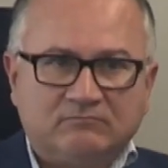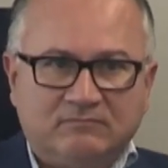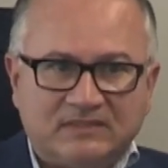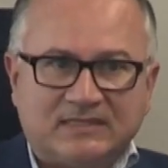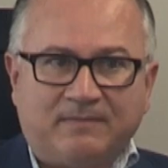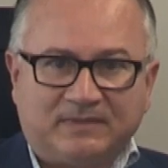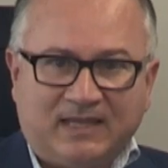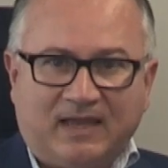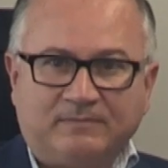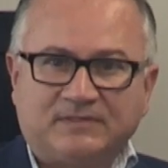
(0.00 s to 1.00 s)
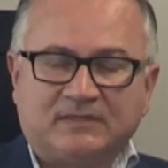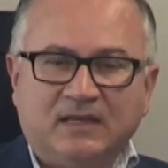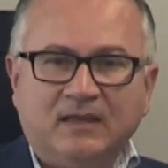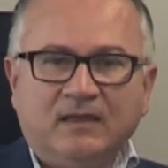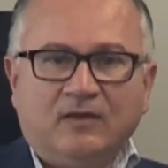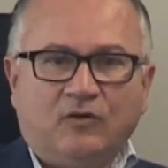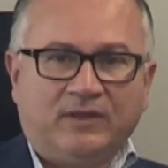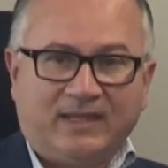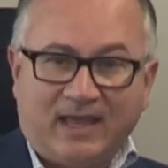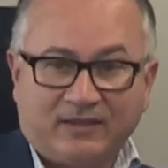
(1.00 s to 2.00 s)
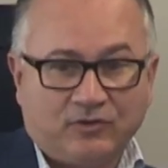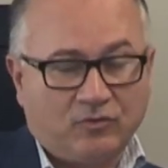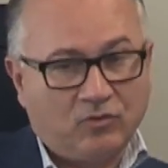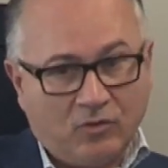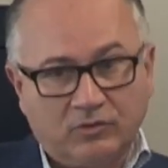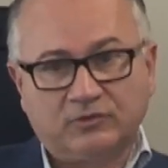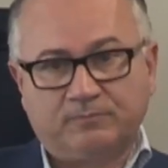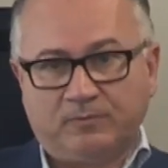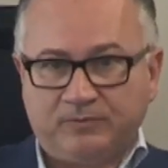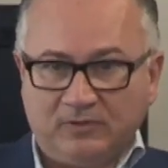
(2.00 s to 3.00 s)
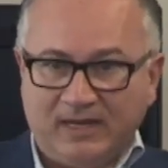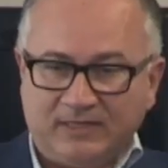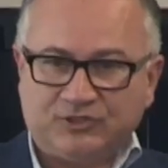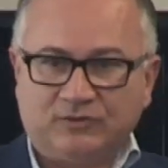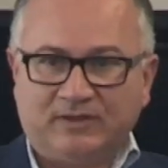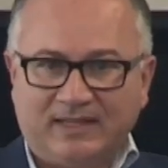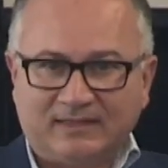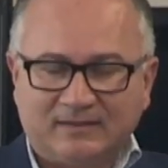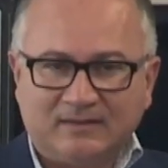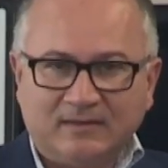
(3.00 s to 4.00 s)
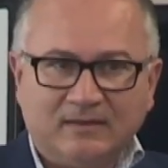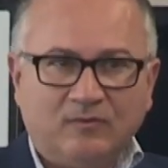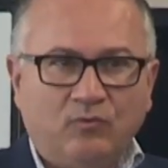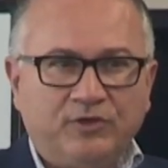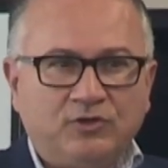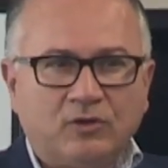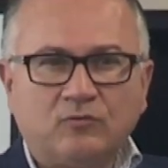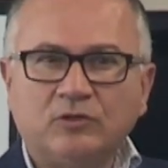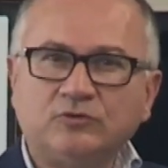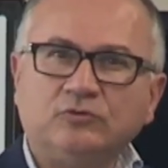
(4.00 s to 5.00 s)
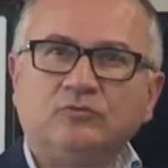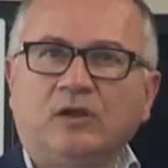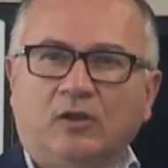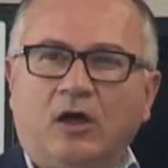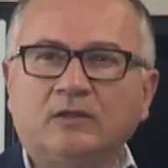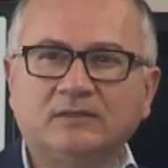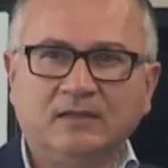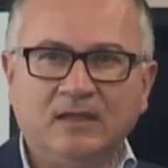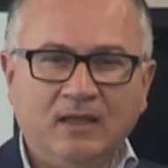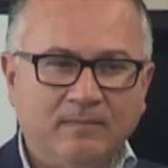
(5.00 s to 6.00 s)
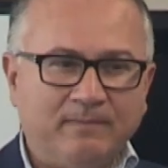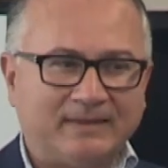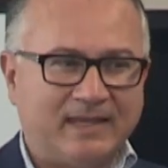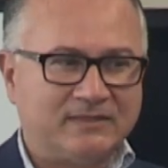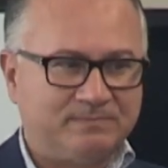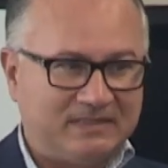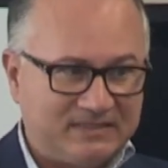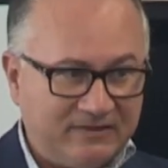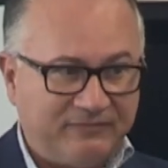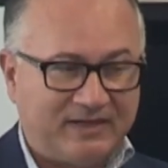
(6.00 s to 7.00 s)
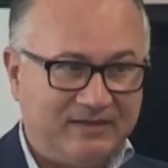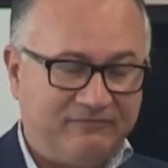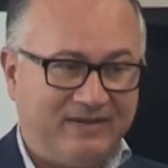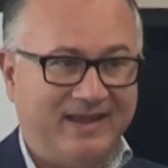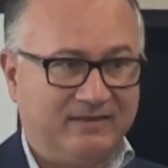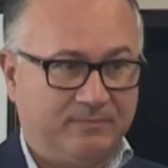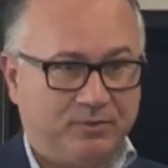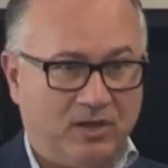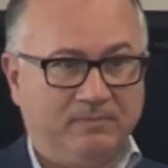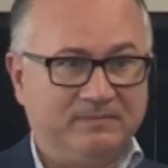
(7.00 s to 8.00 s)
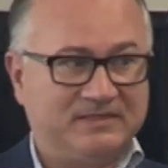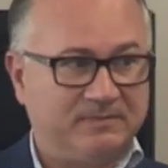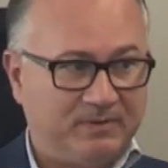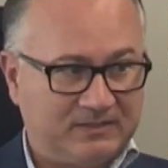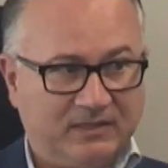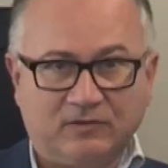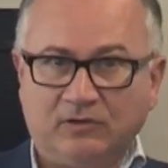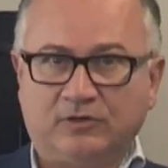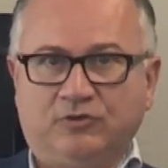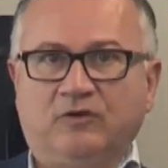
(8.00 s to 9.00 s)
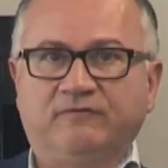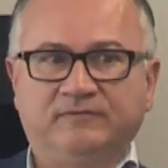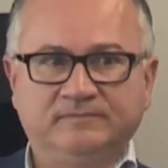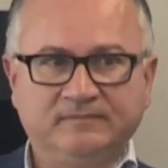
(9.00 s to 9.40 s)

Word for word: sometimes on younger or older population that we don't want to do a lot, but I specifically find the problem is a particular nerve.